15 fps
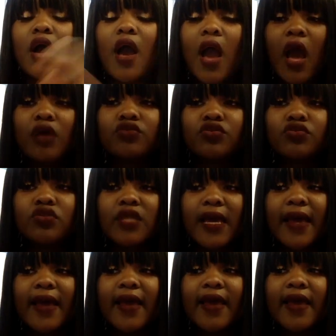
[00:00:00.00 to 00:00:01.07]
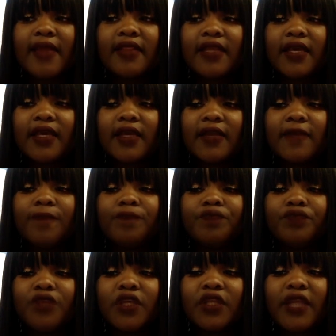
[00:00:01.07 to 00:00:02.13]
I'll do that, and then
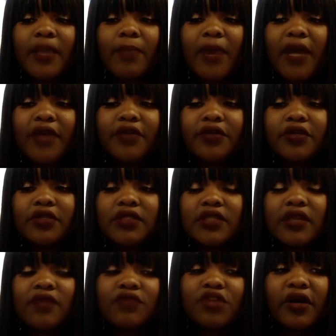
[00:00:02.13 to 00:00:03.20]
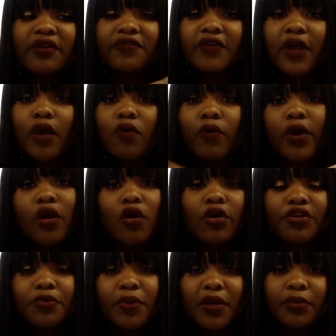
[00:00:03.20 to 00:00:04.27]
in that binder, instead of trying to figure out where all
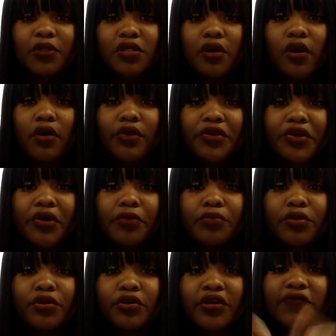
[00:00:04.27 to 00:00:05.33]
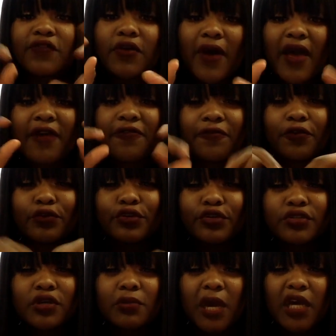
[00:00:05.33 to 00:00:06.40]
your papers are on your computer, even though I have
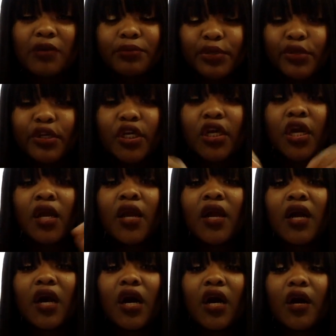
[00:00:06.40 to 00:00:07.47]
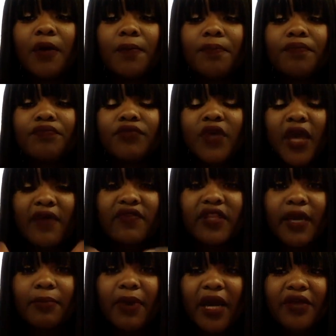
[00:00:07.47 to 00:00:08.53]
folders on my computer, having
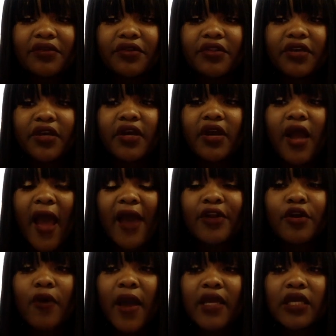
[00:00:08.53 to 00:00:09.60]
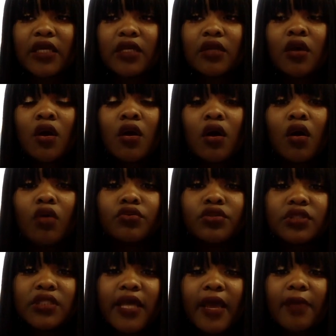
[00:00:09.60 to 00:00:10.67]
that binder there, I know I can, oh
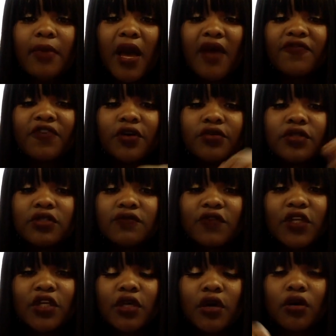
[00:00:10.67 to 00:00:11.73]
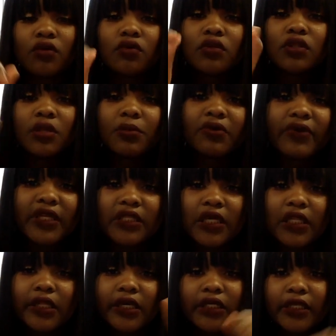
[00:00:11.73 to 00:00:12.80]
snap, I found this video. Let me write
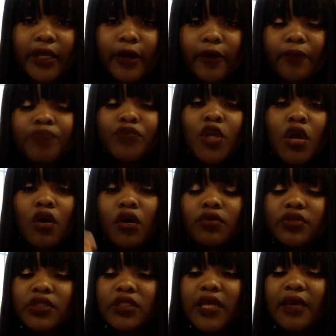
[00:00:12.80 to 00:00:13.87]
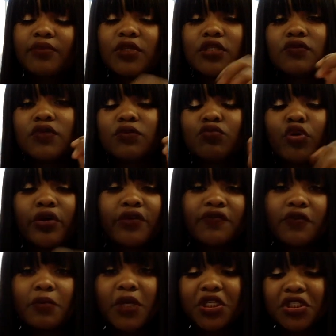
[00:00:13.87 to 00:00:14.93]
that link down. Oh snap, this was more
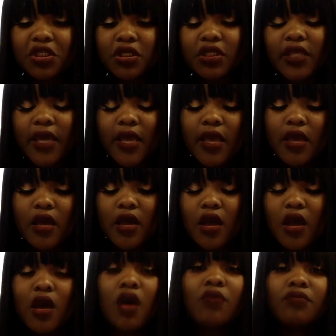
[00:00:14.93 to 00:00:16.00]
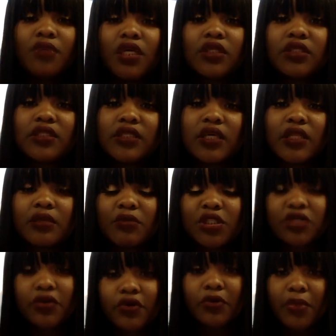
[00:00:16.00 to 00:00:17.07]
information that helped me understand the
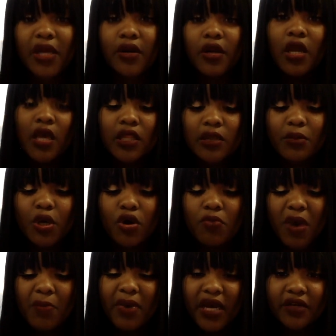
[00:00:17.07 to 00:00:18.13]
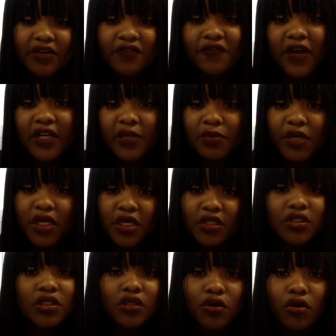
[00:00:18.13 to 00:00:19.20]
material better. Let me go in my binder, find a
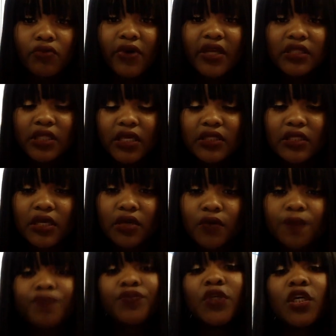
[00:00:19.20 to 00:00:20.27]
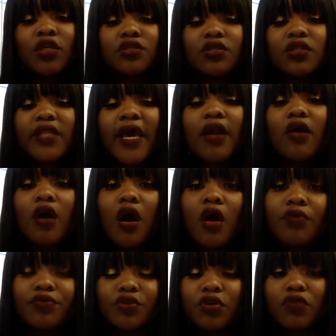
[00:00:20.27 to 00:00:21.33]
page, go write that down. So that'll
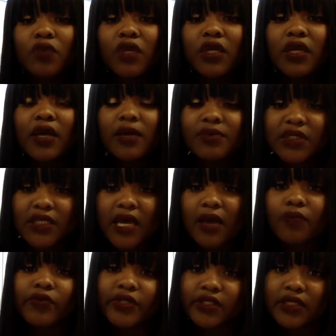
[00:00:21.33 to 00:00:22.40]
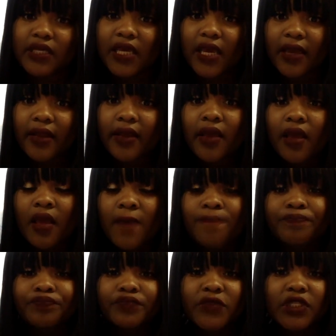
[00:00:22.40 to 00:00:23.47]
help. So when it comes time, once again,
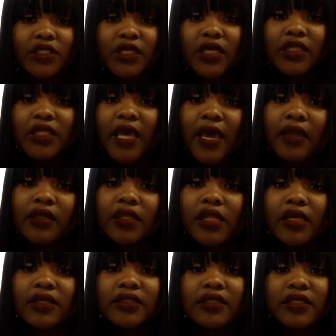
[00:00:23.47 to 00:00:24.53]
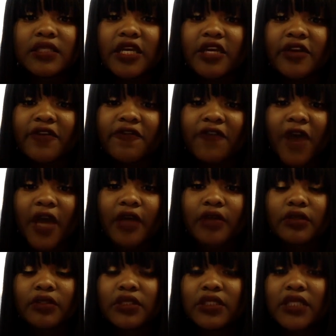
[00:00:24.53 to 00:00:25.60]
to take the NCLEX, to take your final,
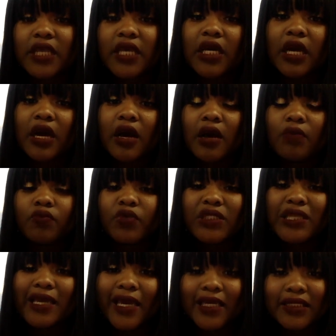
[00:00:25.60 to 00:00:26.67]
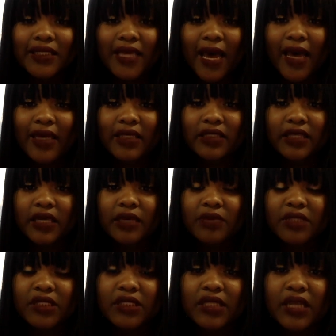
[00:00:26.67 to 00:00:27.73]
to take, we take ATI
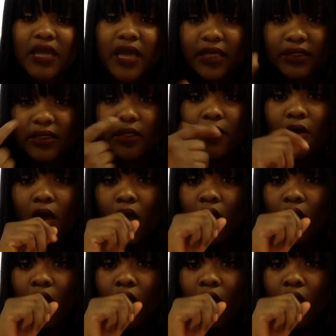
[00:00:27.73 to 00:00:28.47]
exams instead of HESI.